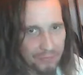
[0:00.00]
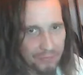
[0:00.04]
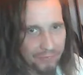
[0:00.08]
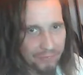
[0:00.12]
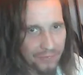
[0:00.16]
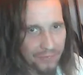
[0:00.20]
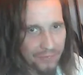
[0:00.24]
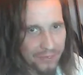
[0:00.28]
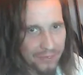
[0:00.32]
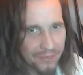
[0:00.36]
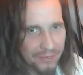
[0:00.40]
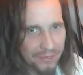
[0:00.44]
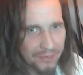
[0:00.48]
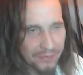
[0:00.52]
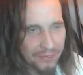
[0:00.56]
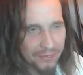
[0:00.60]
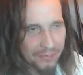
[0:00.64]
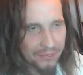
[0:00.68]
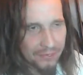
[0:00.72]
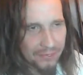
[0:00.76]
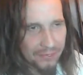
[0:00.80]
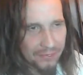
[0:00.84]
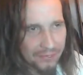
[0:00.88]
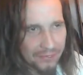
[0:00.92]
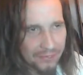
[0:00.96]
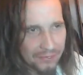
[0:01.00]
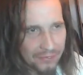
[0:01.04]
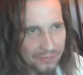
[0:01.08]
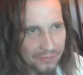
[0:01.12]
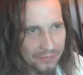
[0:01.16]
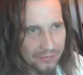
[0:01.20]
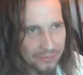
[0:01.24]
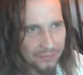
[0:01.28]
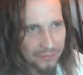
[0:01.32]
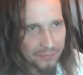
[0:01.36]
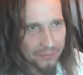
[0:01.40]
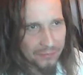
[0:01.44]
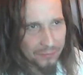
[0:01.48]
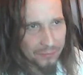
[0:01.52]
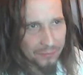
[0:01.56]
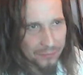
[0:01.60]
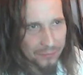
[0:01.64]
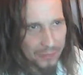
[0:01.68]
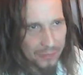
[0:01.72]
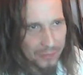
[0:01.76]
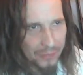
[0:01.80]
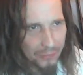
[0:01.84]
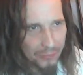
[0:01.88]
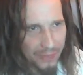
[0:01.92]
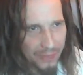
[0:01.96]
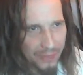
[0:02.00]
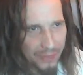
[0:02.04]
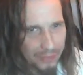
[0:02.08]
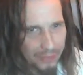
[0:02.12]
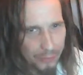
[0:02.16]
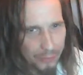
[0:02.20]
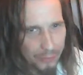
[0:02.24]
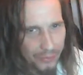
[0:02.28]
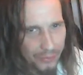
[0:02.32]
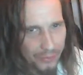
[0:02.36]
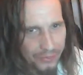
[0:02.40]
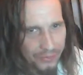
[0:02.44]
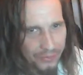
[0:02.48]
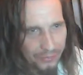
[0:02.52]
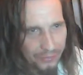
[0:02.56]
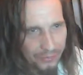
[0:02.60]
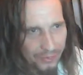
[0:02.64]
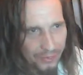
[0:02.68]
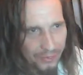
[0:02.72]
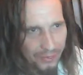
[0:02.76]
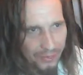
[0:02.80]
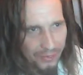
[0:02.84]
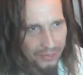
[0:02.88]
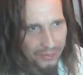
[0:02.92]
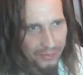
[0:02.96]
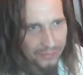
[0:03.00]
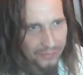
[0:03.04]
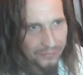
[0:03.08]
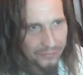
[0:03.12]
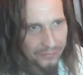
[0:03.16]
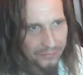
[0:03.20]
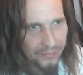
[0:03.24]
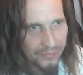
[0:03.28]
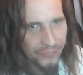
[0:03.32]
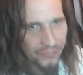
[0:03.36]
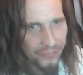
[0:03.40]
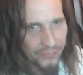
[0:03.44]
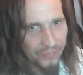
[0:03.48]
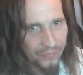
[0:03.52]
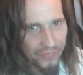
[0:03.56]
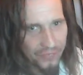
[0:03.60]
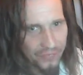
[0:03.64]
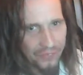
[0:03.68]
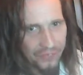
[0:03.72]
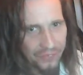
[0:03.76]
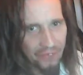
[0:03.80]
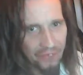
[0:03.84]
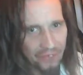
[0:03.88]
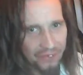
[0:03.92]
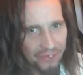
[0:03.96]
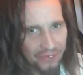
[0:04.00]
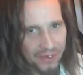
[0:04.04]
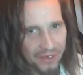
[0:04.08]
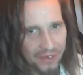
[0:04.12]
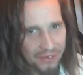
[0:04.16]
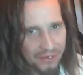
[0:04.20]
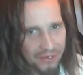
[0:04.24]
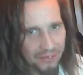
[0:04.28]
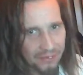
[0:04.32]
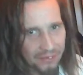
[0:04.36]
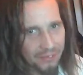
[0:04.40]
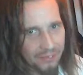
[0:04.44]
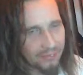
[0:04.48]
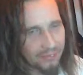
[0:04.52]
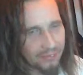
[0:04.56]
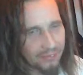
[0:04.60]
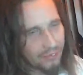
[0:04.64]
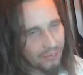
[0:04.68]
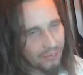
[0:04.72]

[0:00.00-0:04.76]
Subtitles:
like people getting bullied online because of guitar gear. Like,